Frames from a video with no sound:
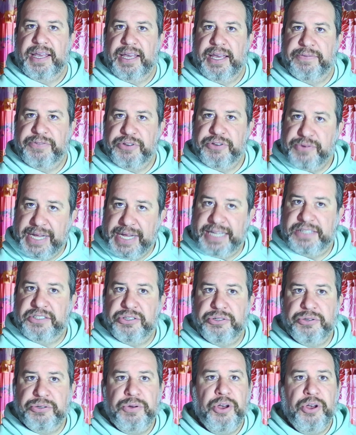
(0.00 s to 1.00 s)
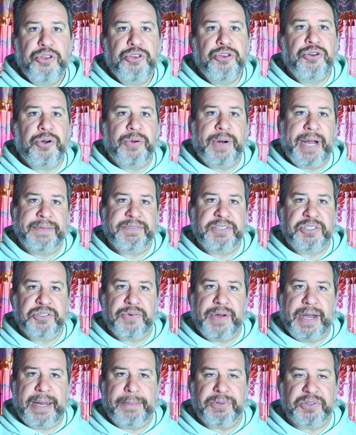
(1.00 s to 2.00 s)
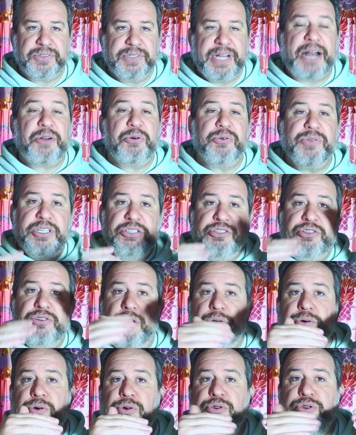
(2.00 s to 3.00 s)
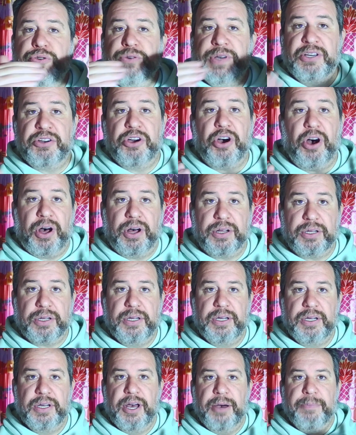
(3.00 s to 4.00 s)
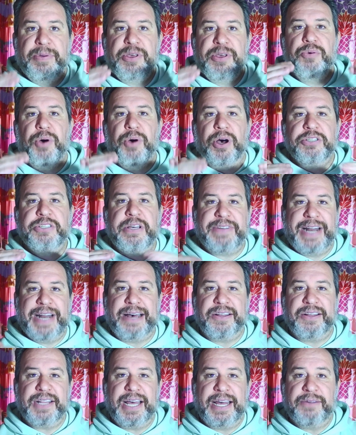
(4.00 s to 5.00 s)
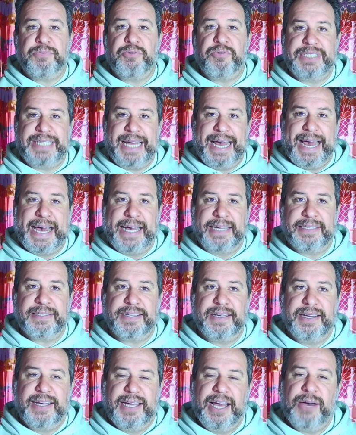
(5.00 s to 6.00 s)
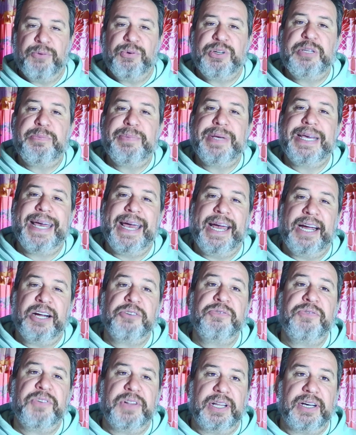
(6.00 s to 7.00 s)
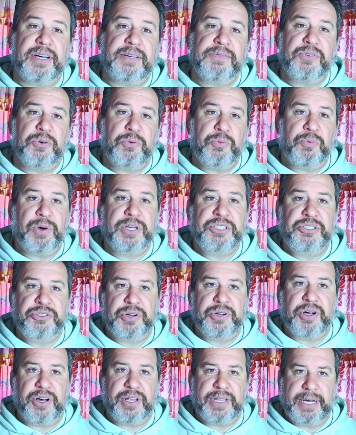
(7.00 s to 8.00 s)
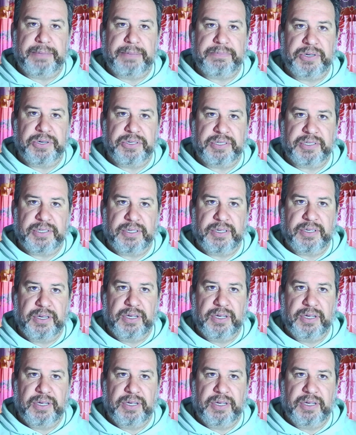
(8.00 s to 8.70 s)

If you need to, you don't have to scramble. Not only do you know who you can call, but you also have an outline of what to ask and what to be careful of once you call that person.